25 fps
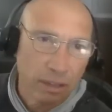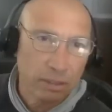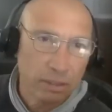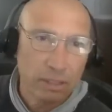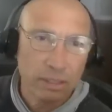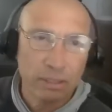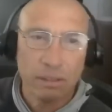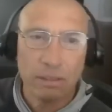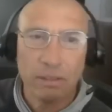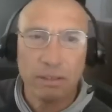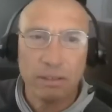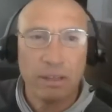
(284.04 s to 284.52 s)

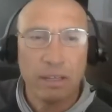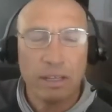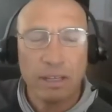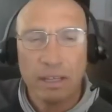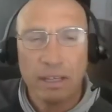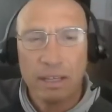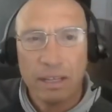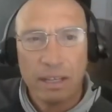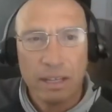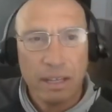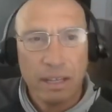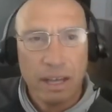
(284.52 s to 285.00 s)
You know,
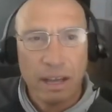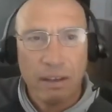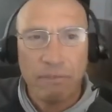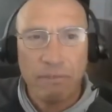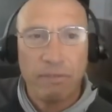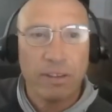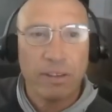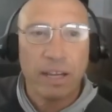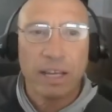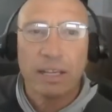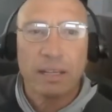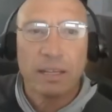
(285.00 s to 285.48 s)
I
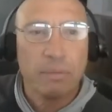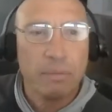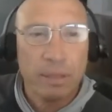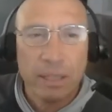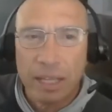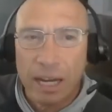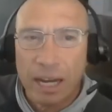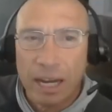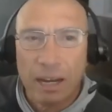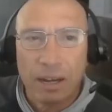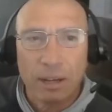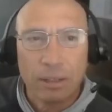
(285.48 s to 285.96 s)
feel like I'm in
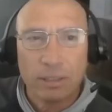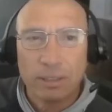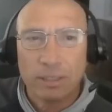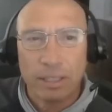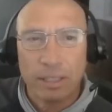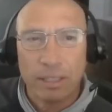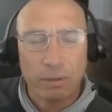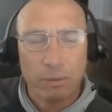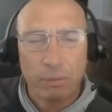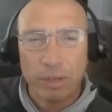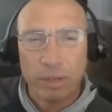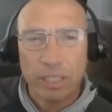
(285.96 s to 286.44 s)
the house
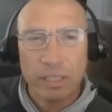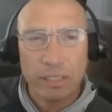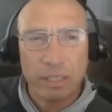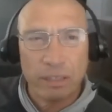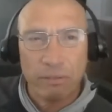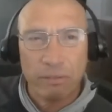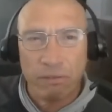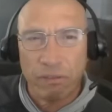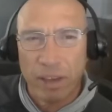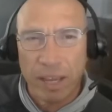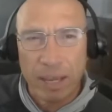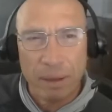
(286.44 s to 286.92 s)
of the rich
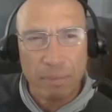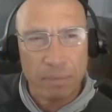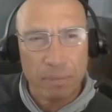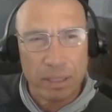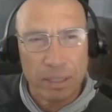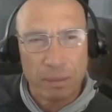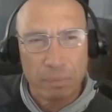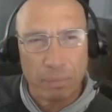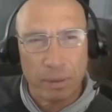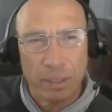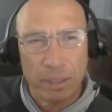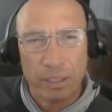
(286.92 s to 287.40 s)
and
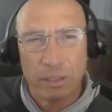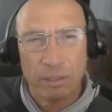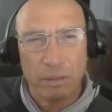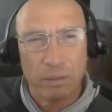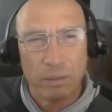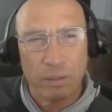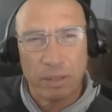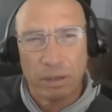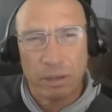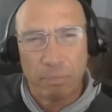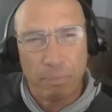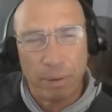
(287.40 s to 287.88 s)
famous, but you
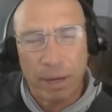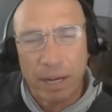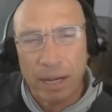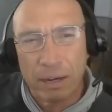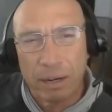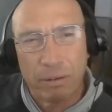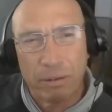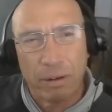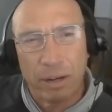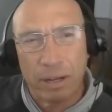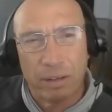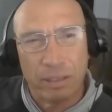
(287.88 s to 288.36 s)
know, their
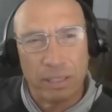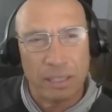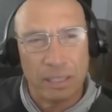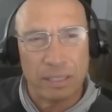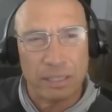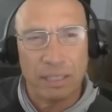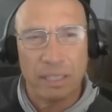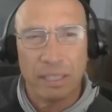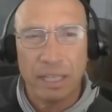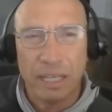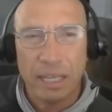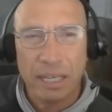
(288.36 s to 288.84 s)
background
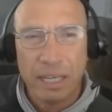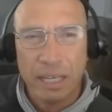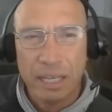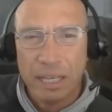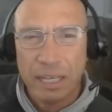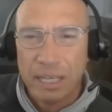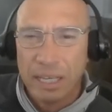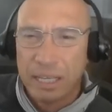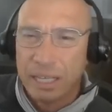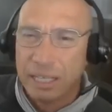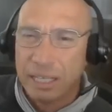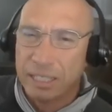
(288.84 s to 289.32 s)

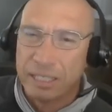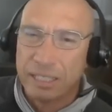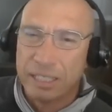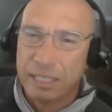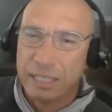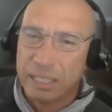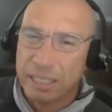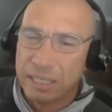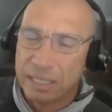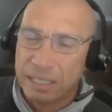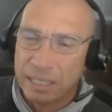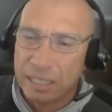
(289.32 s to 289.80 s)

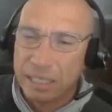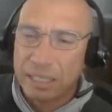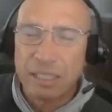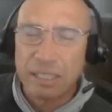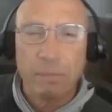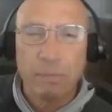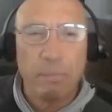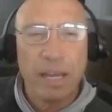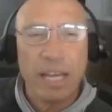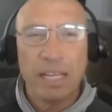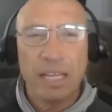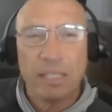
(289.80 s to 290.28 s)
is
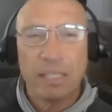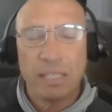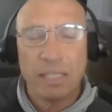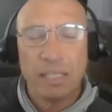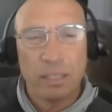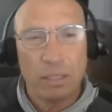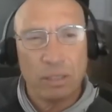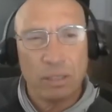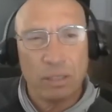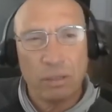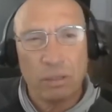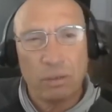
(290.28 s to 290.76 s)

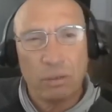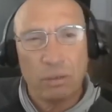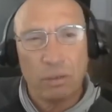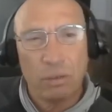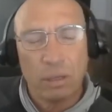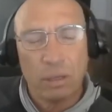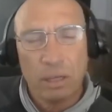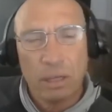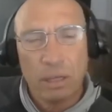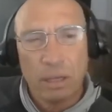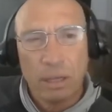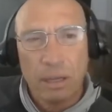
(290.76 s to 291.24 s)
amazing too.
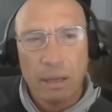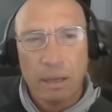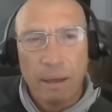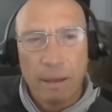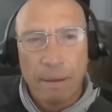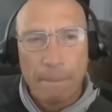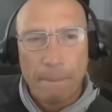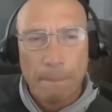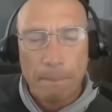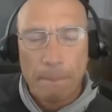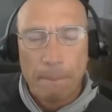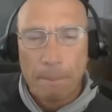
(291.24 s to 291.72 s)

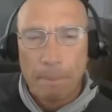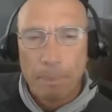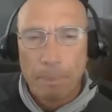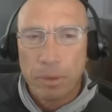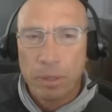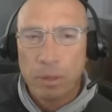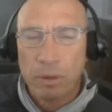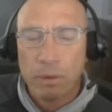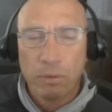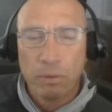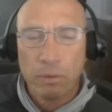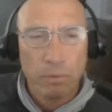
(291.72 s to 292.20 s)

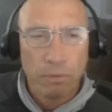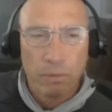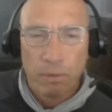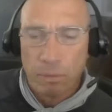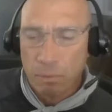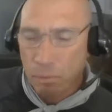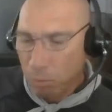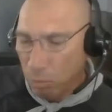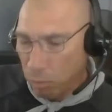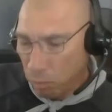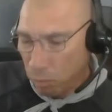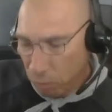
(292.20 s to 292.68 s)
You know,
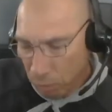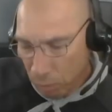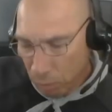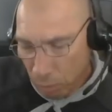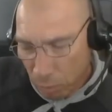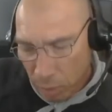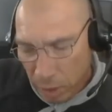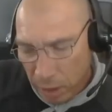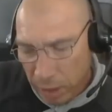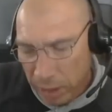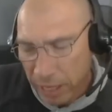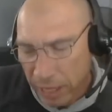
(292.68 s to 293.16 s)
from
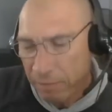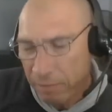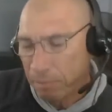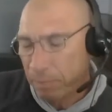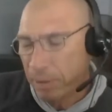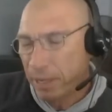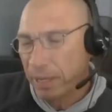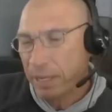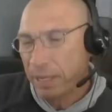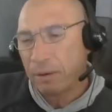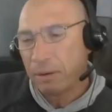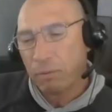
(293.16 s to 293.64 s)
where they've
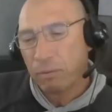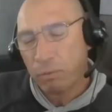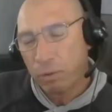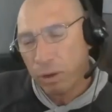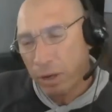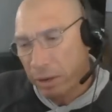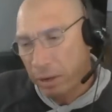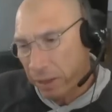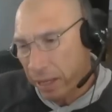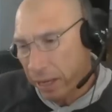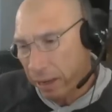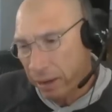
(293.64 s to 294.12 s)
been and
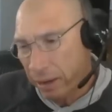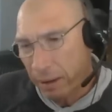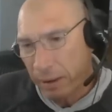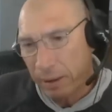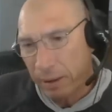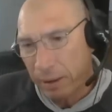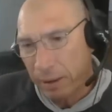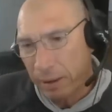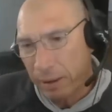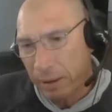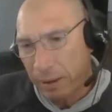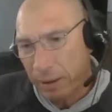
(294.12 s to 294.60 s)
where
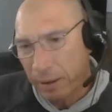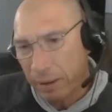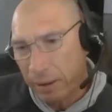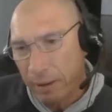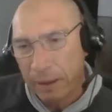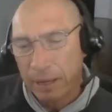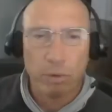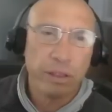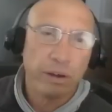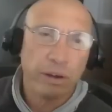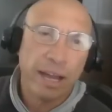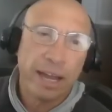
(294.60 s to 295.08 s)

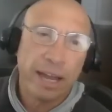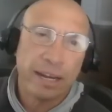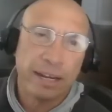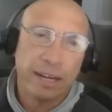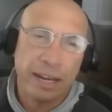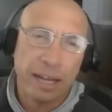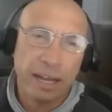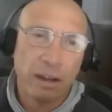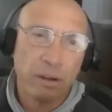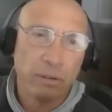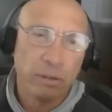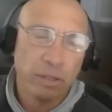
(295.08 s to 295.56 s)
they're
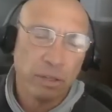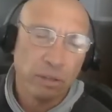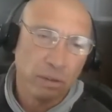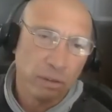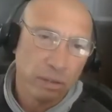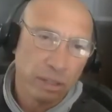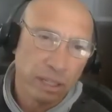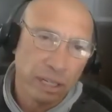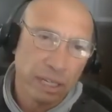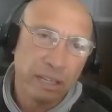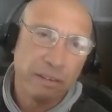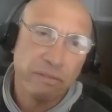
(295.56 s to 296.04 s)
at now, you
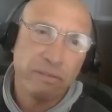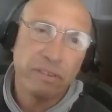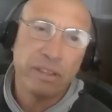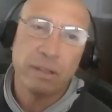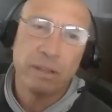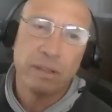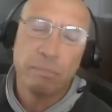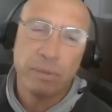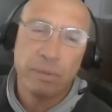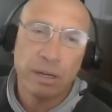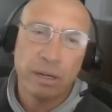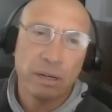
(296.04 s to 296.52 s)
know, living
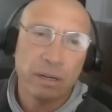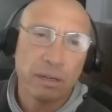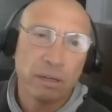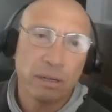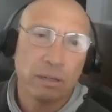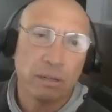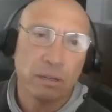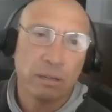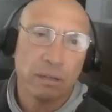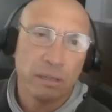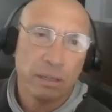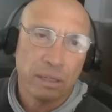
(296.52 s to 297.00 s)
the
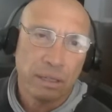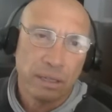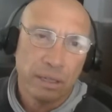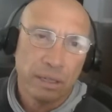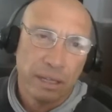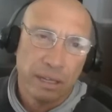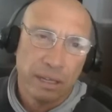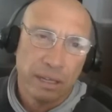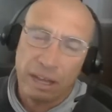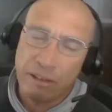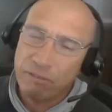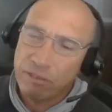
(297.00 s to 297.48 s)
miracle.
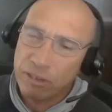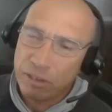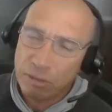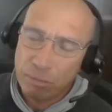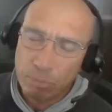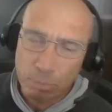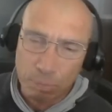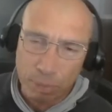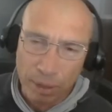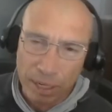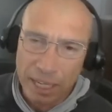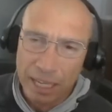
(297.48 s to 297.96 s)
And I feel
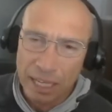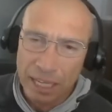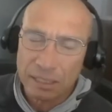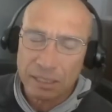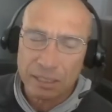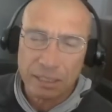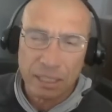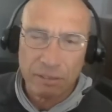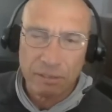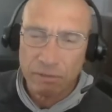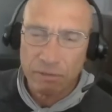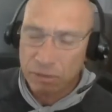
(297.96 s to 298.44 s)

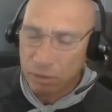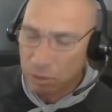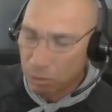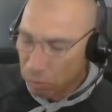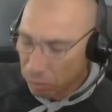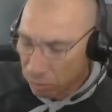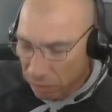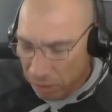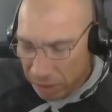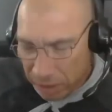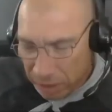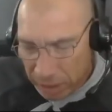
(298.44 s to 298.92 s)
blessed. I
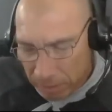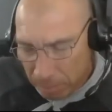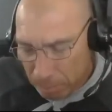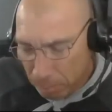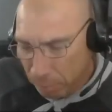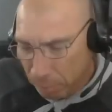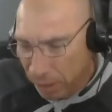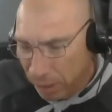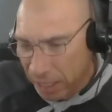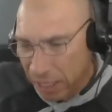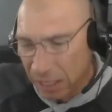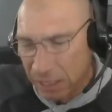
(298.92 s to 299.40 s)
feel very
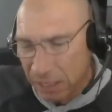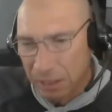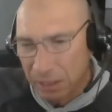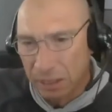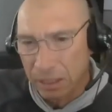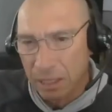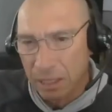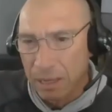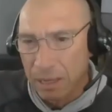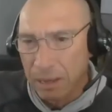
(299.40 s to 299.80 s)
blessed.